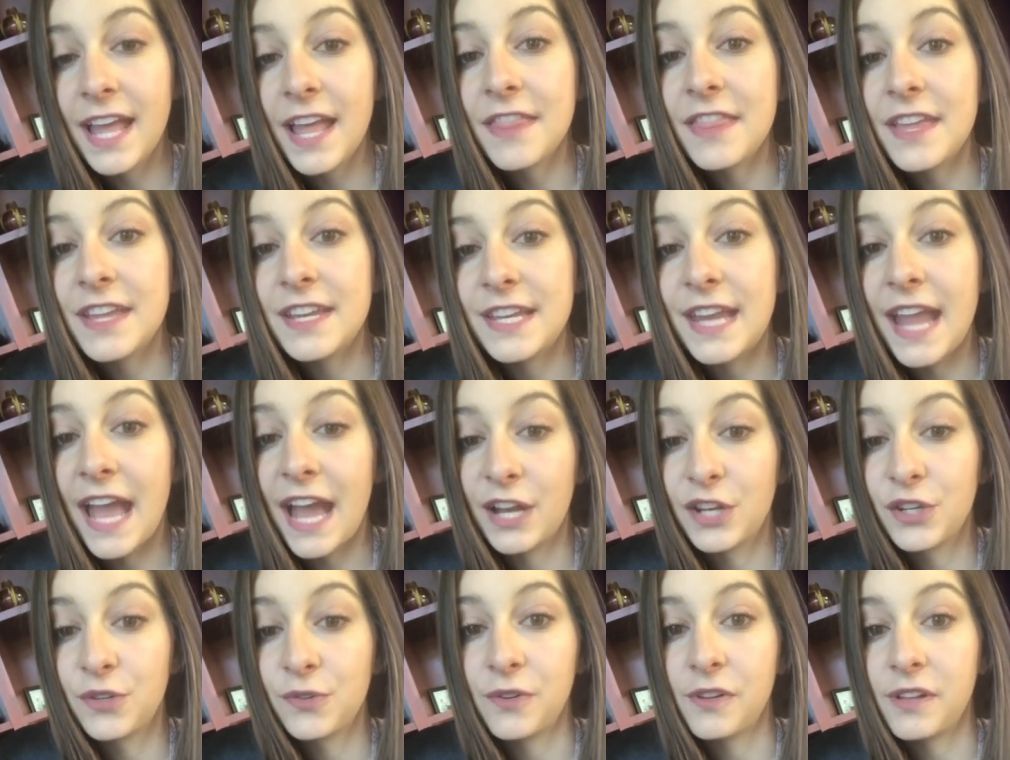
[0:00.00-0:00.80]
the
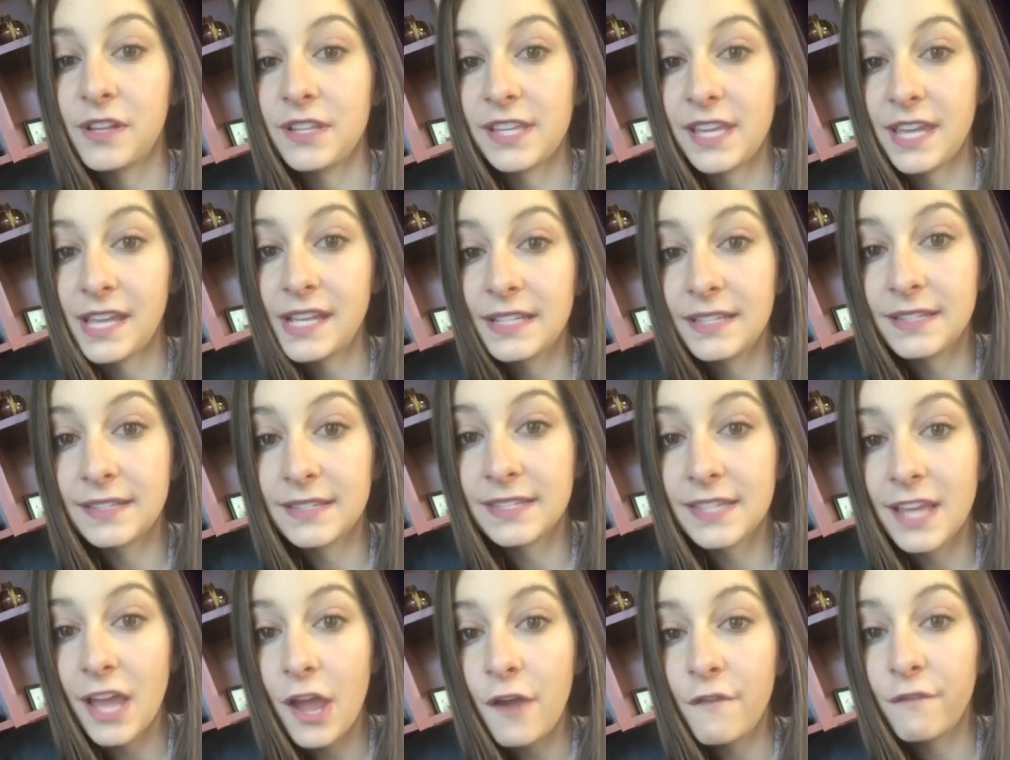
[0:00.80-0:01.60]
natural
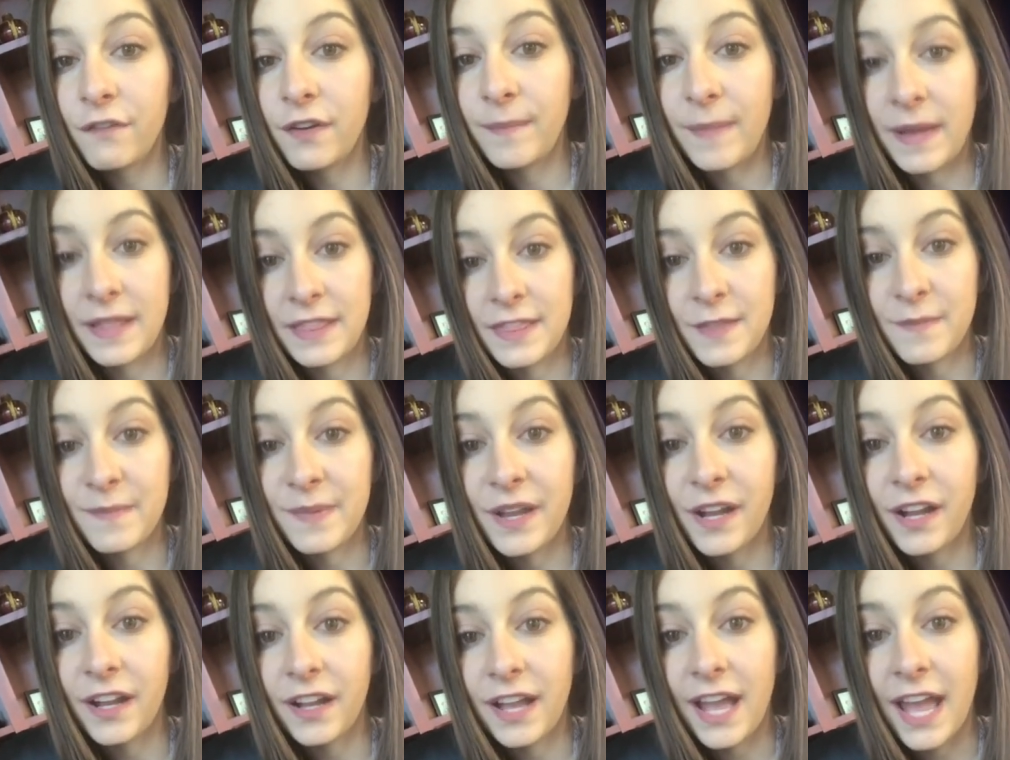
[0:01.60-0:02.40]
yeasts ferment the
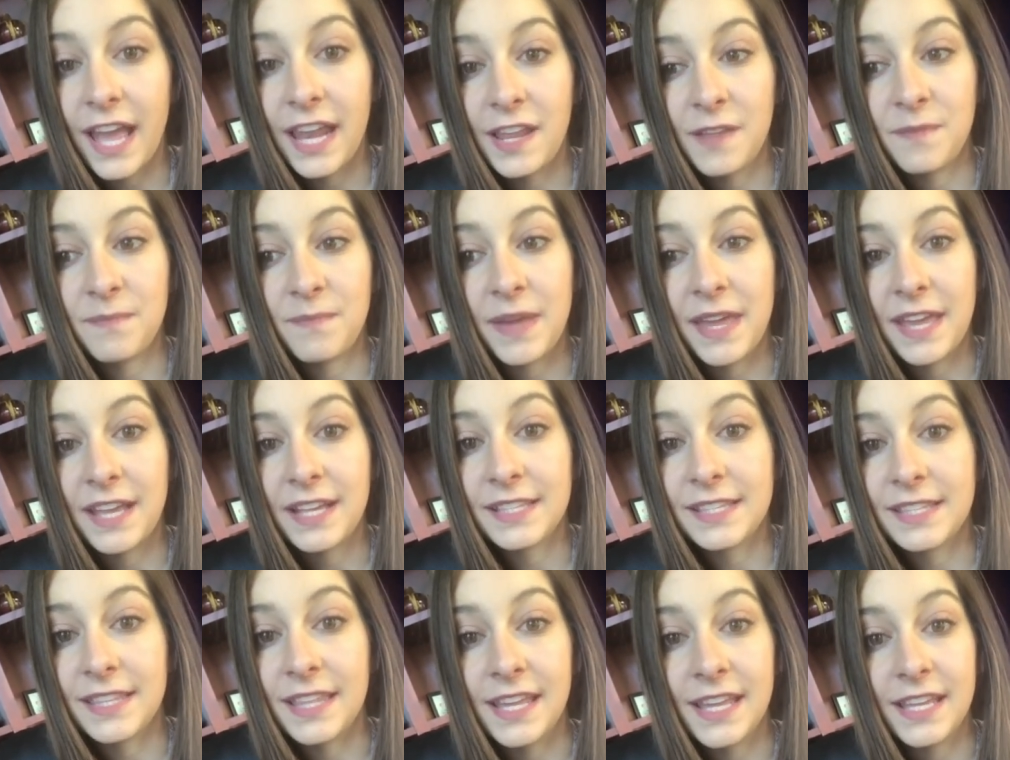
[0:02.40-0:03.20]
beer and it
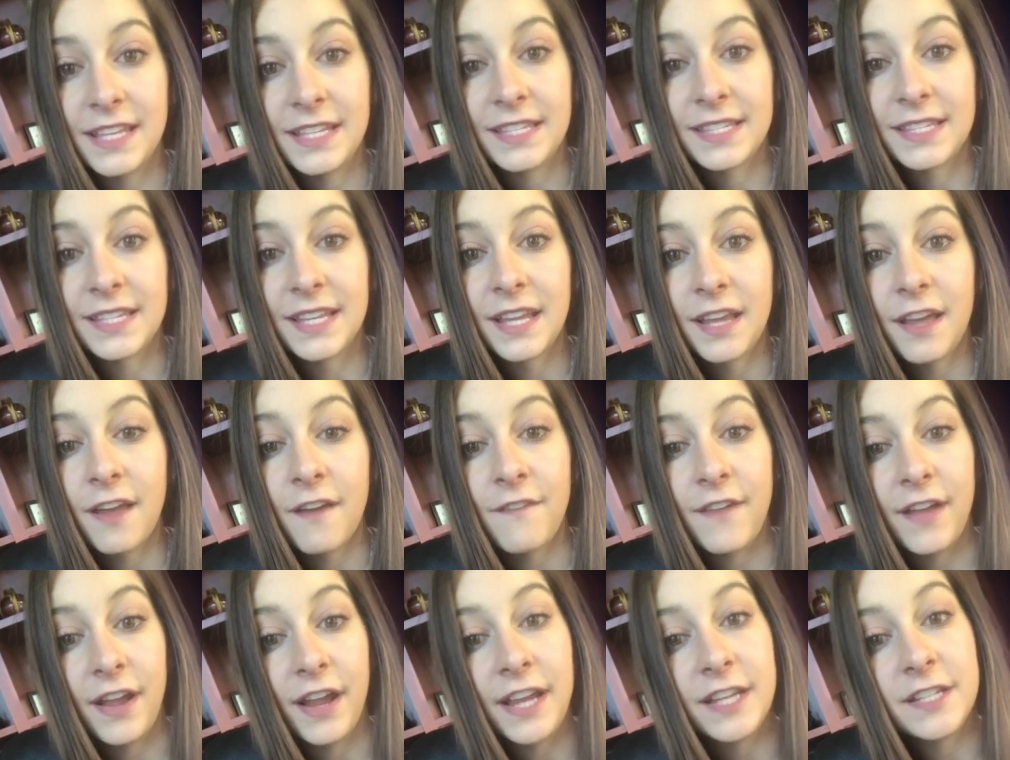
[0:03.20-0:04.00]
makes this
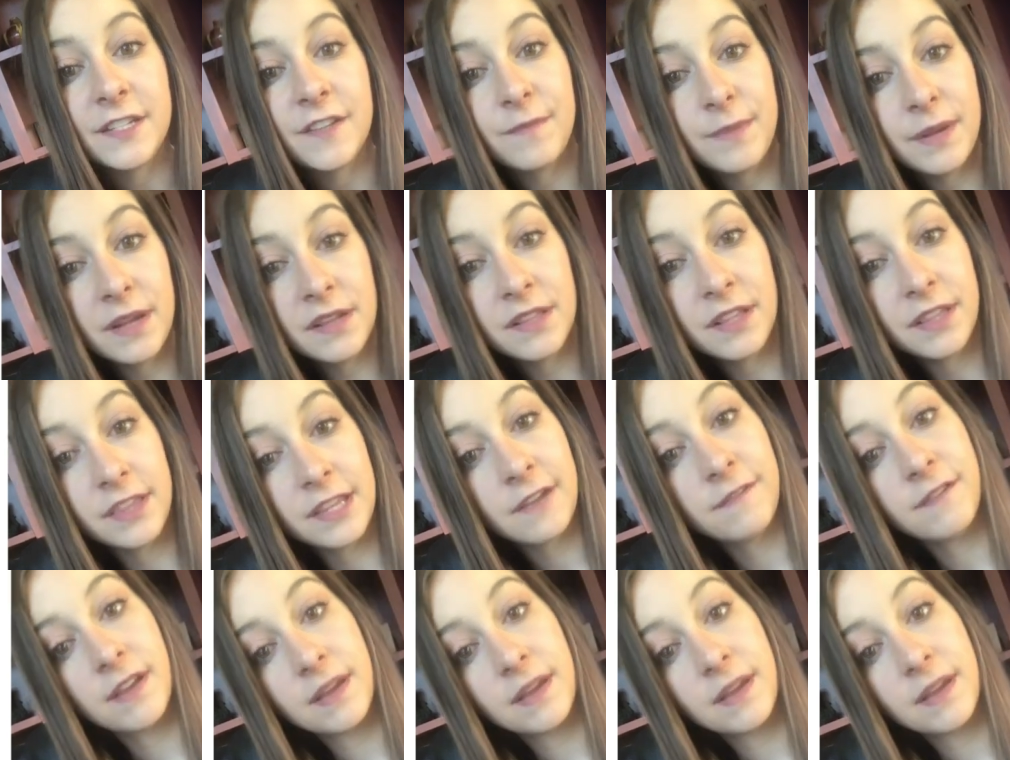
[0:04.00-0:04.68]
variant of beer that they're